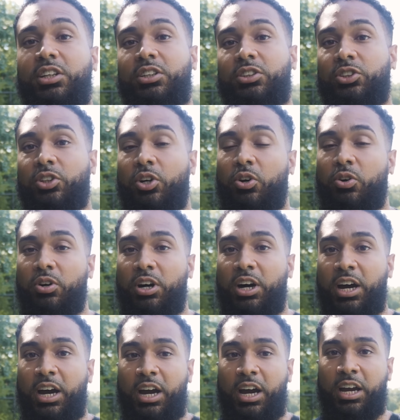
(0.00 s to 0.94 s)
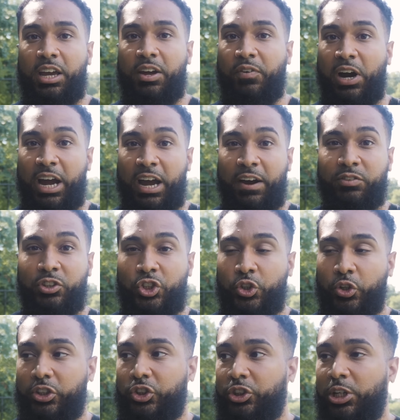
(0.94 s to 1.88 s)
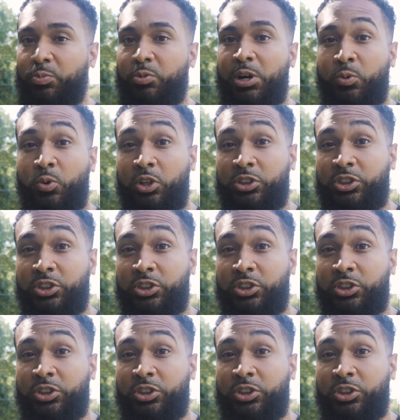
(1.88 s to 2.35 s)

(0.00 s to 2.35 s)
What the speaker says: So if I have a short trip where I'm going